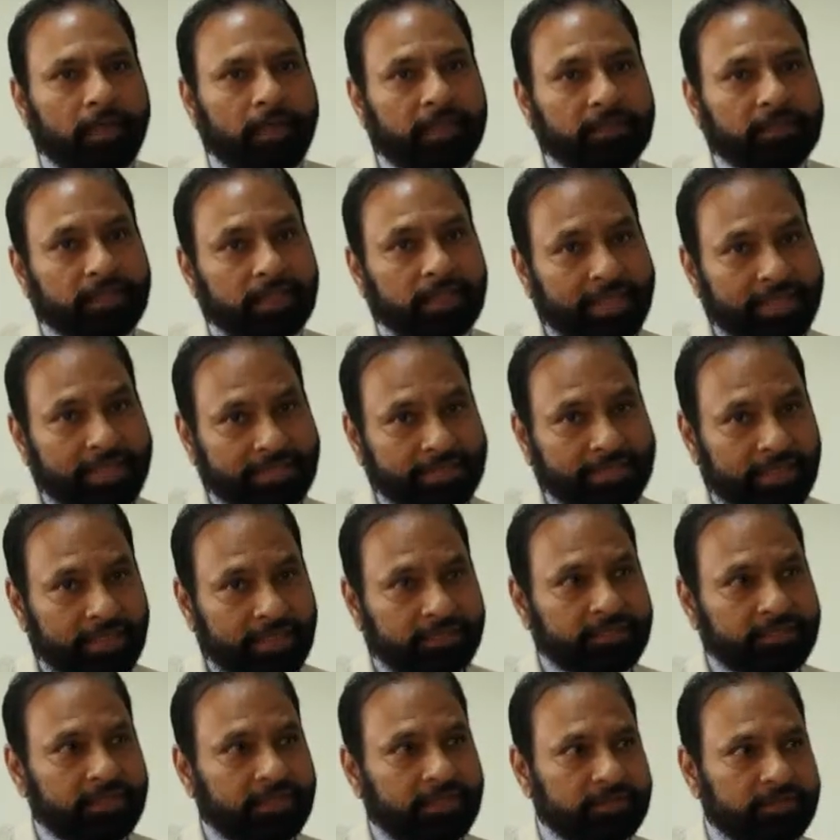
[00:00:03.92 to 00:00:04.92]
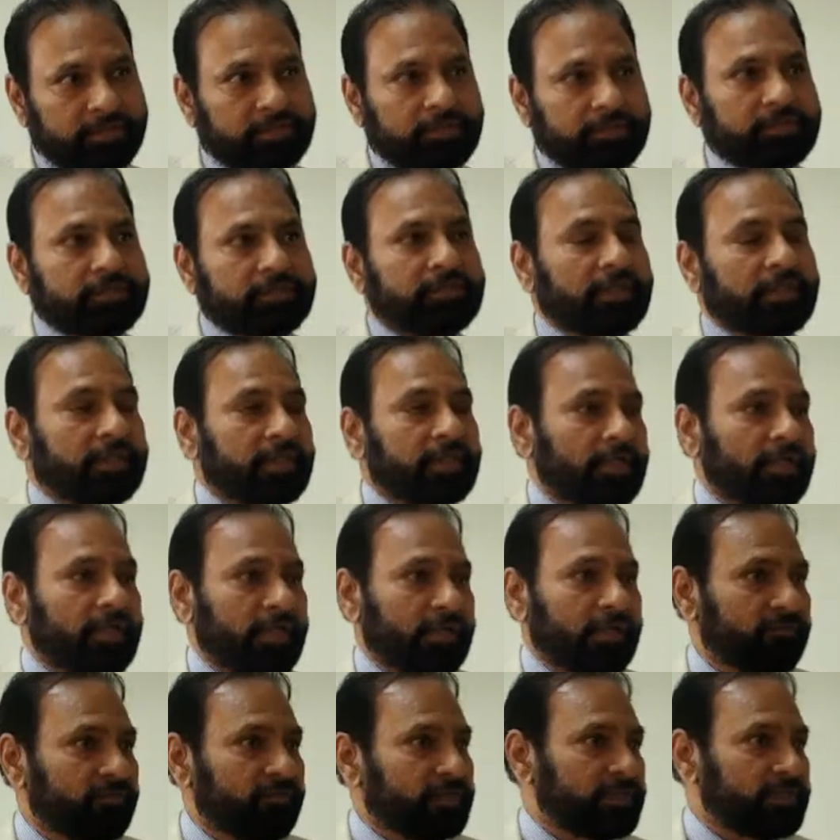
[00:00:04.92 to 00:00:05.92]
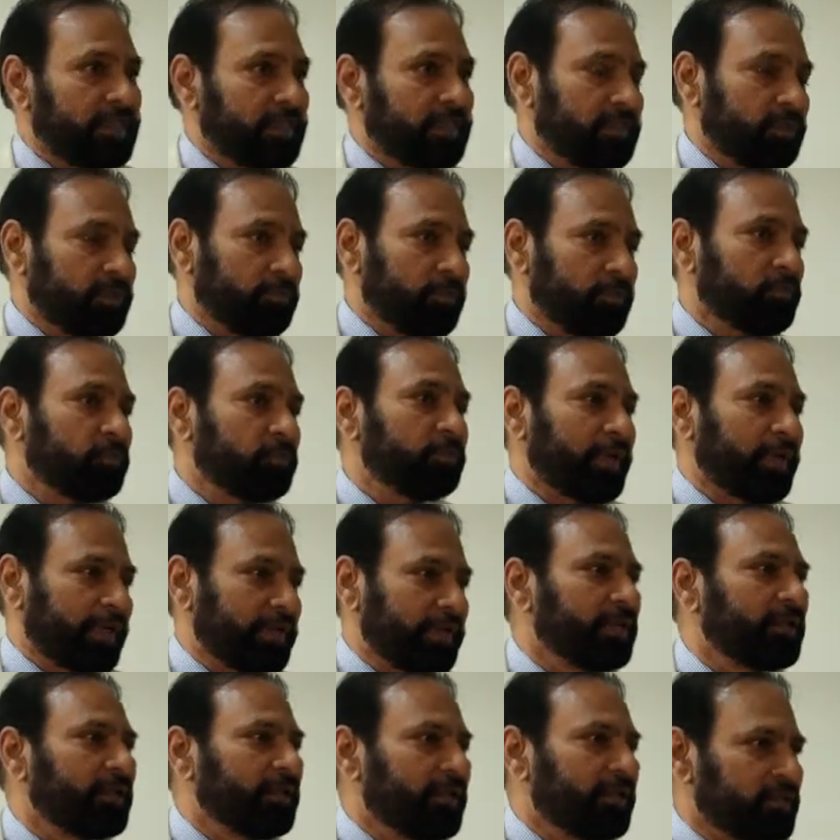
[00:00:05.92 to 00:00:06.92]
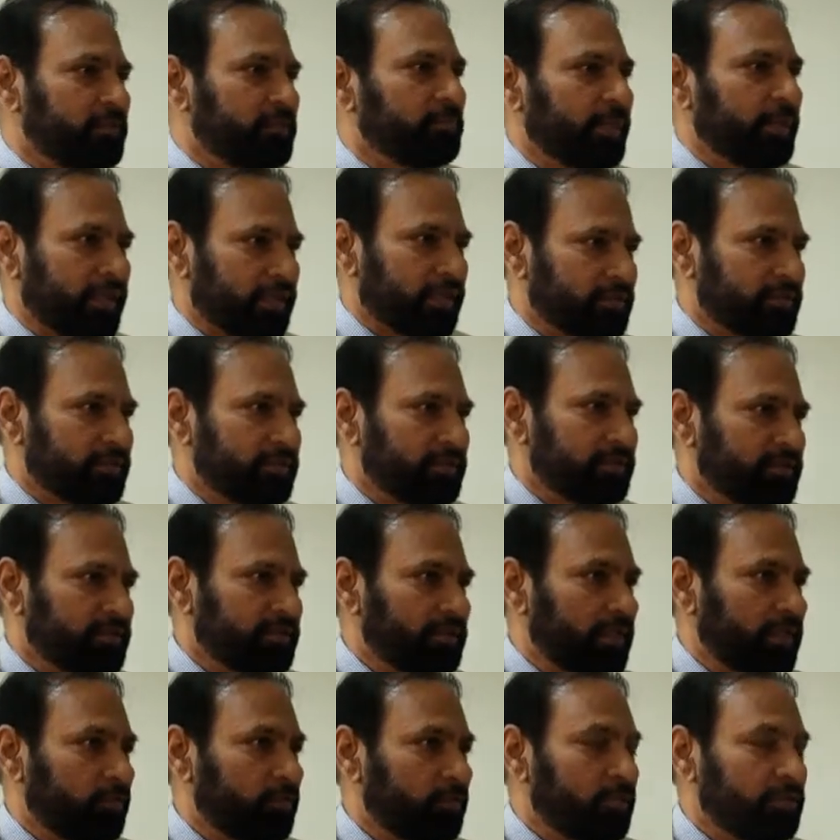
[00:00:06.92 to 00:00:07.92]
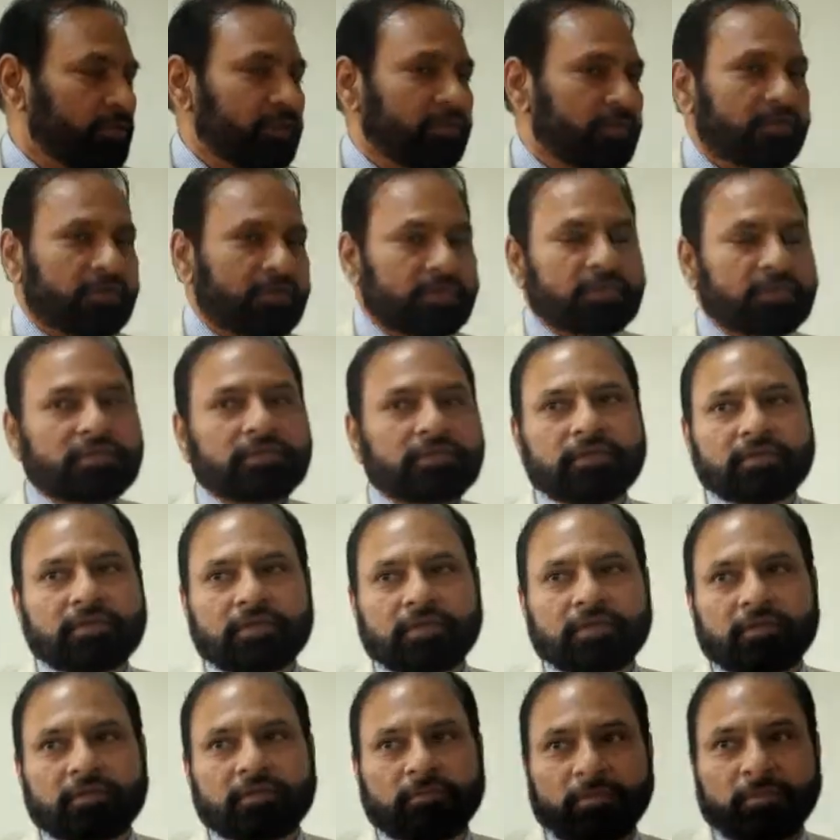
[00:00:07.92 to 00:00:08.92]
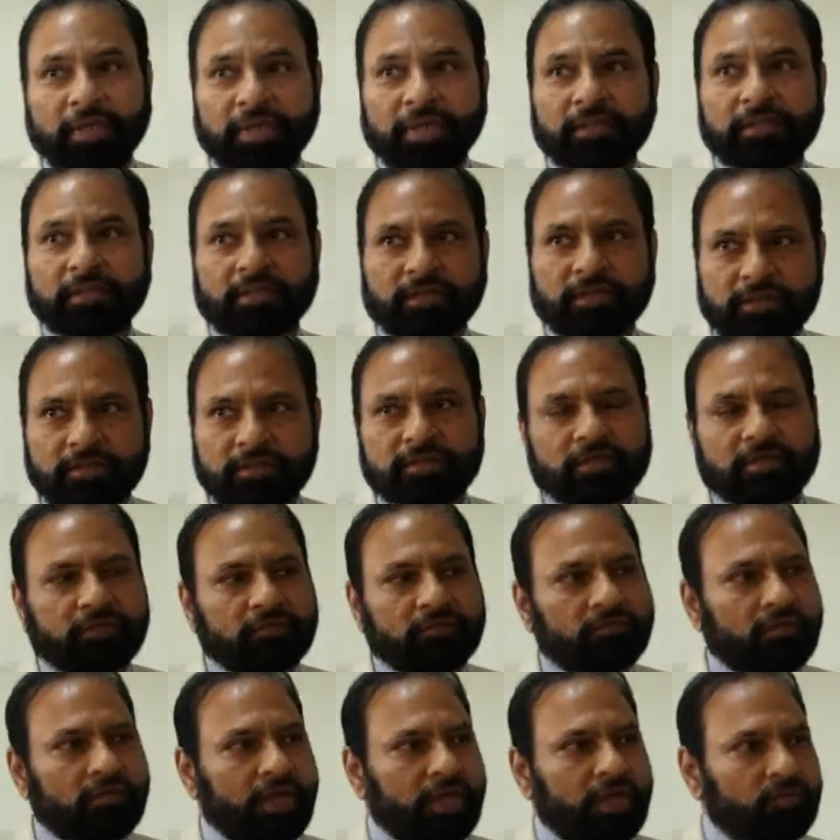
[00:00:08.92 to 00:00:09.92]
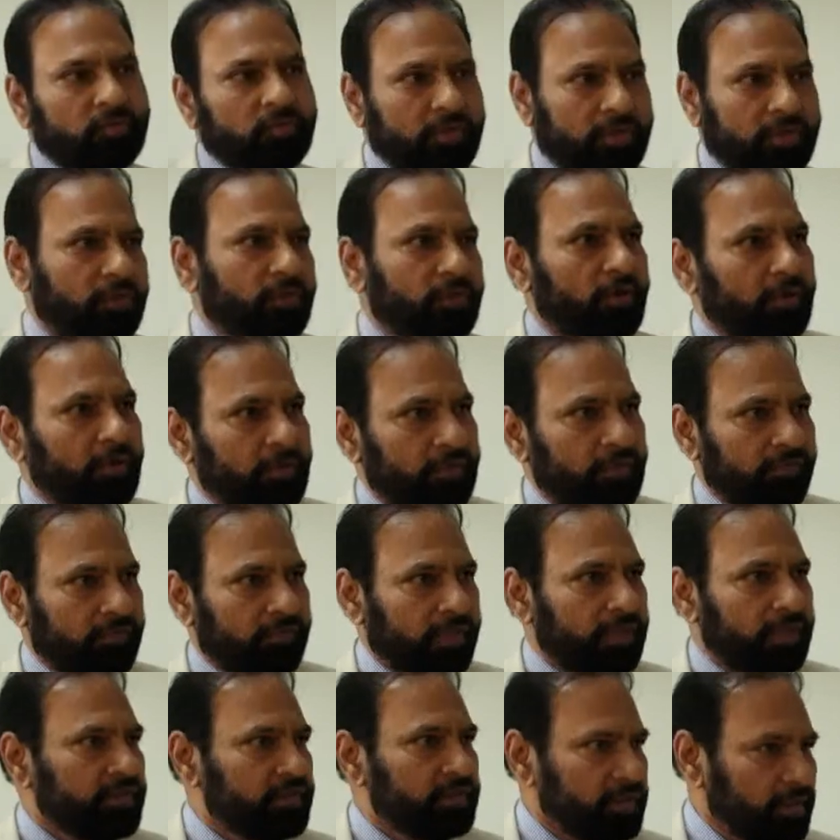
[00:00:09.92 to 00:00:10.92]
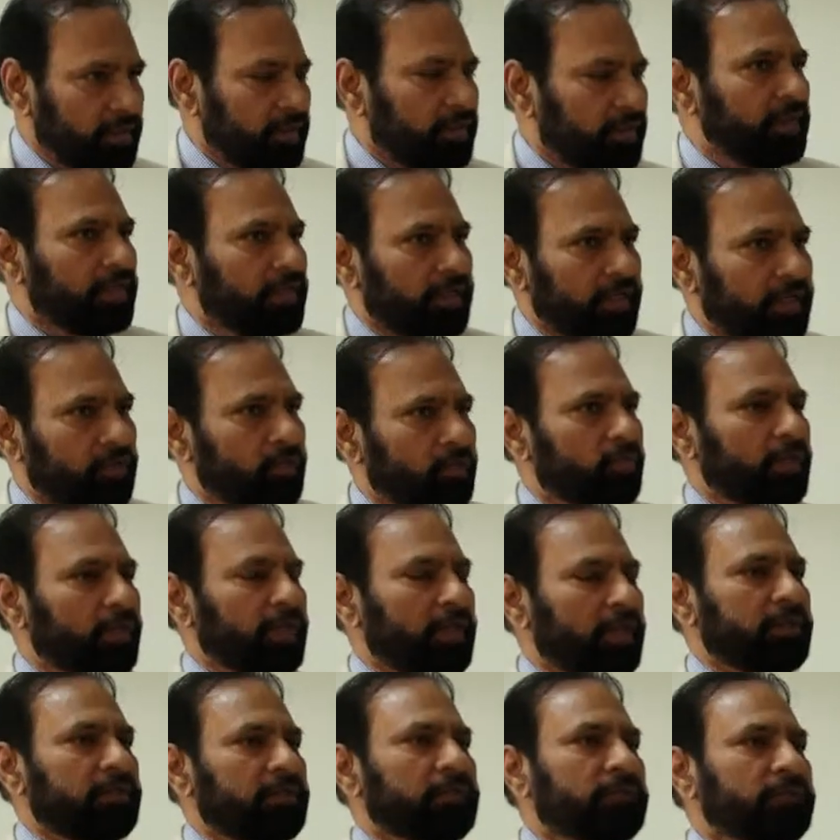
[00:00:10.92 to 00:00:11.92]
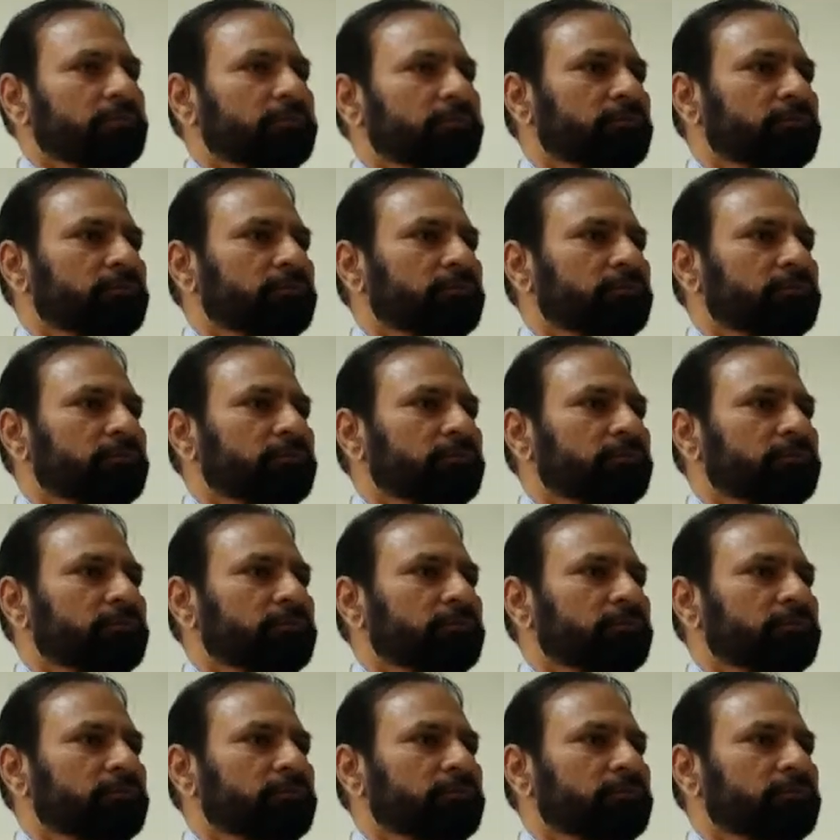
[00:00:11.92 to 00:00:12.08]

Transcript: and the guest lectures generally emphasize upon practical aspects. That was our main reason why we called very senior advocate